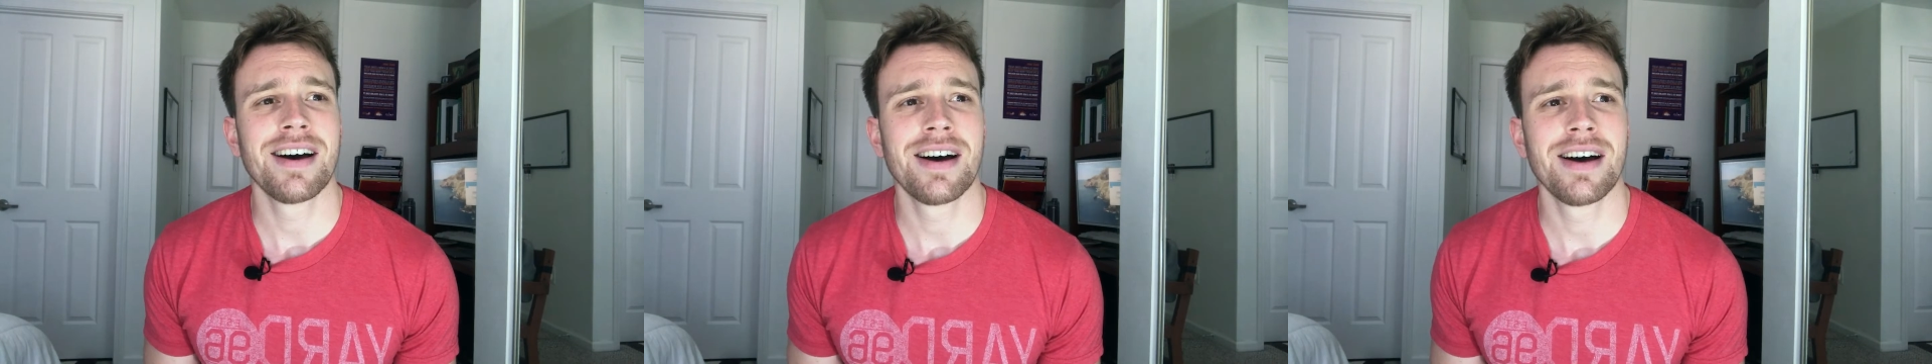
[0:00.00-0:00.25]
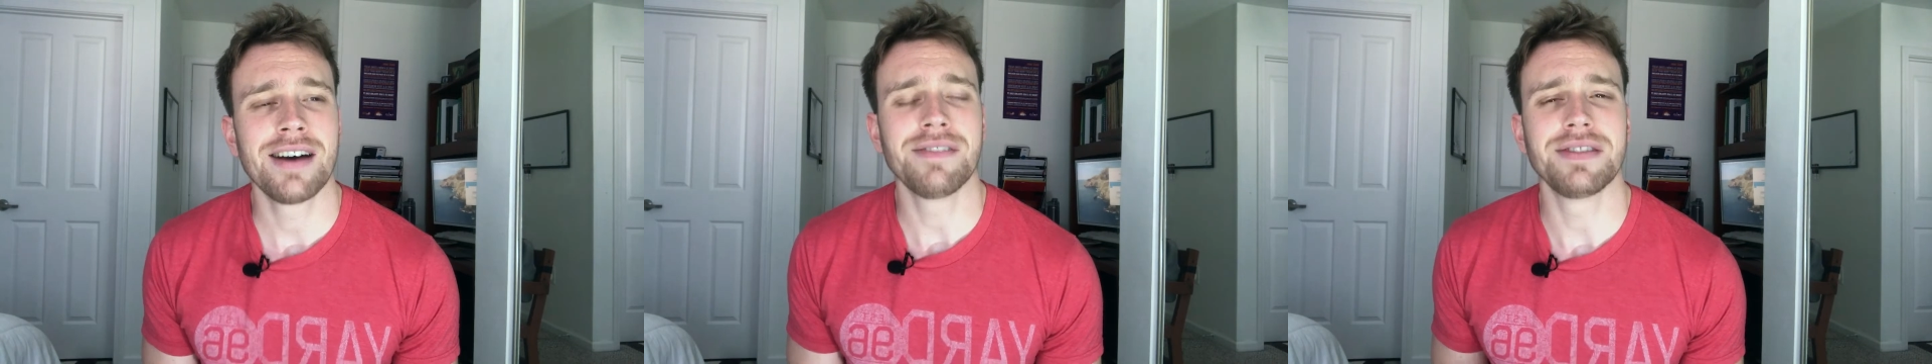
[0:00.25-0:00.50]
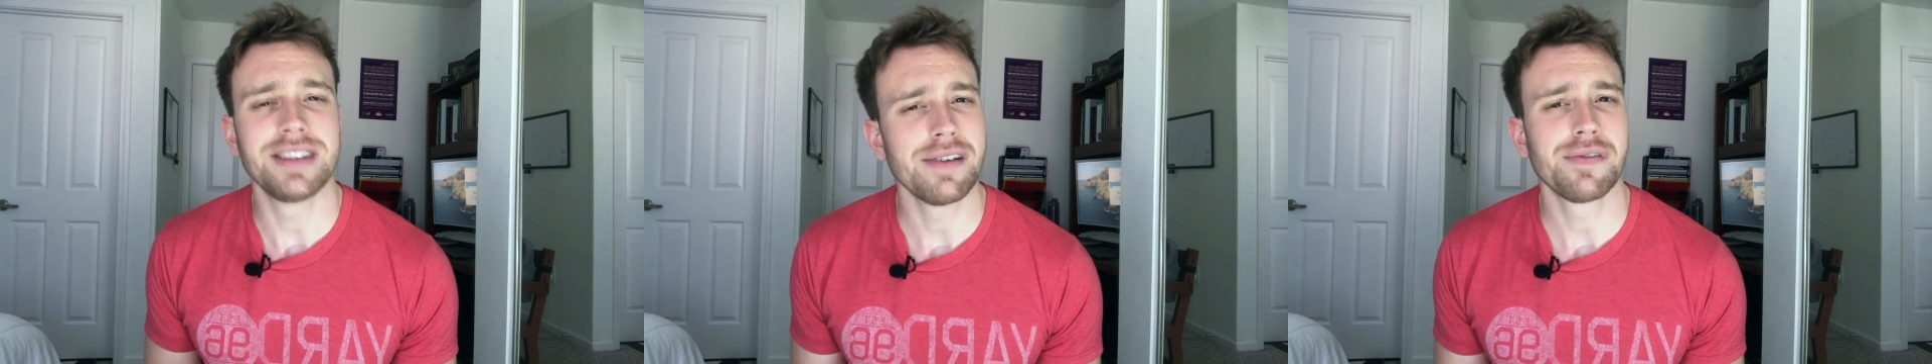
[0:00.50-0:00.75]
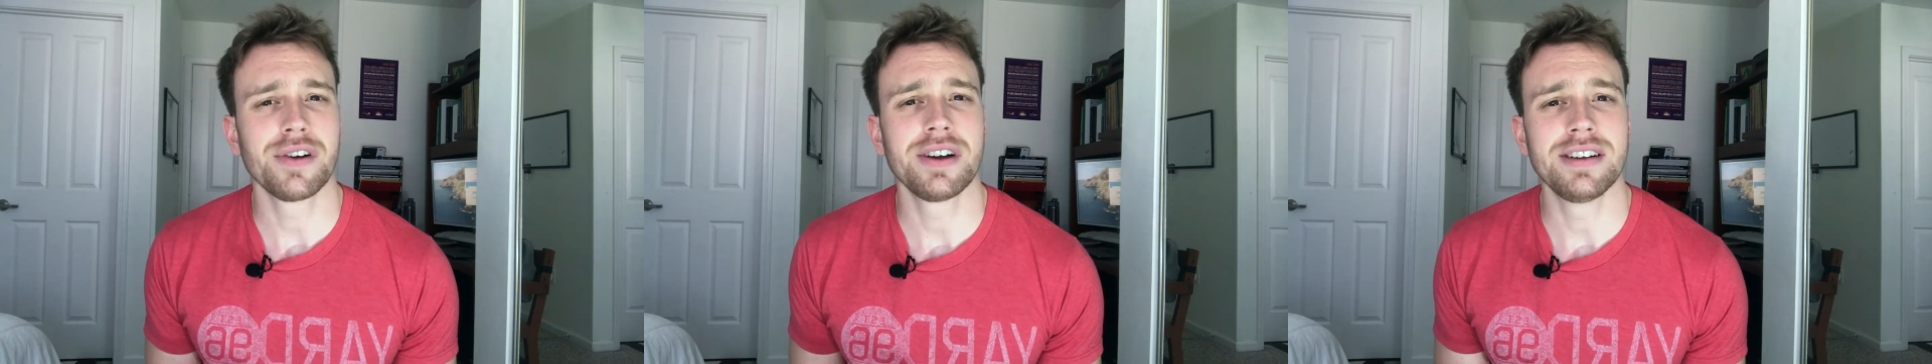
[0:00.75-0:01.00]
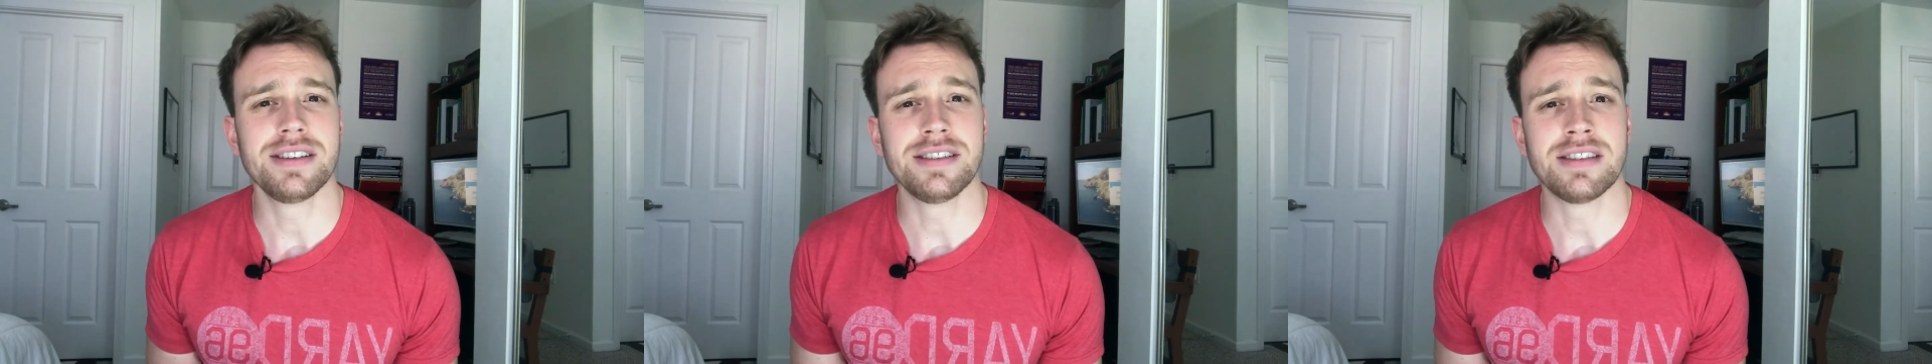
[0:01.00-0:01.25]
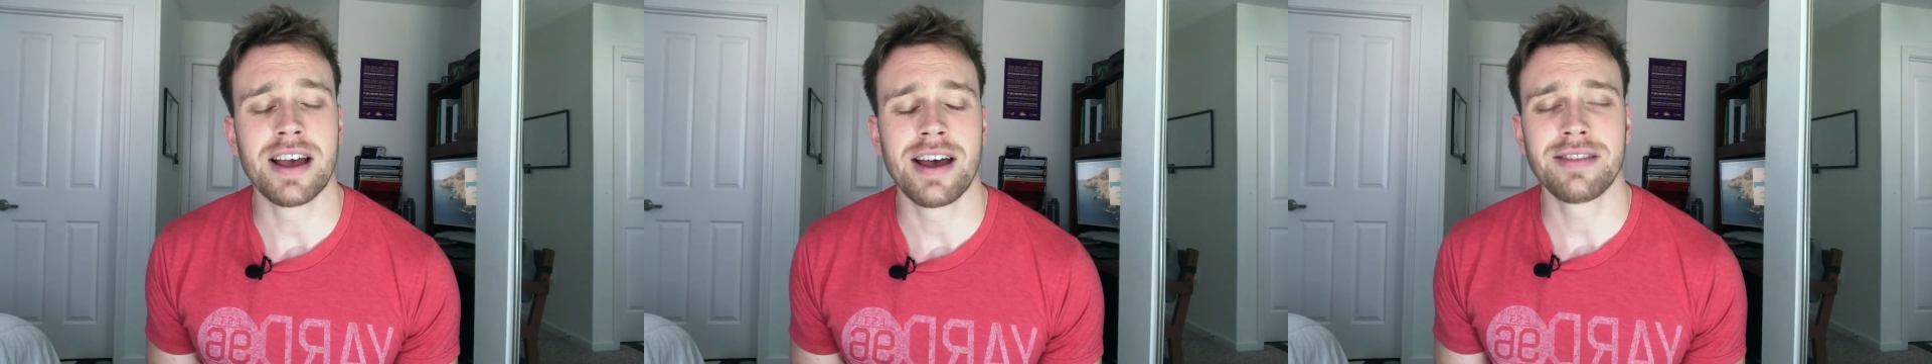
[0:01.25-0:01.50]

of different d-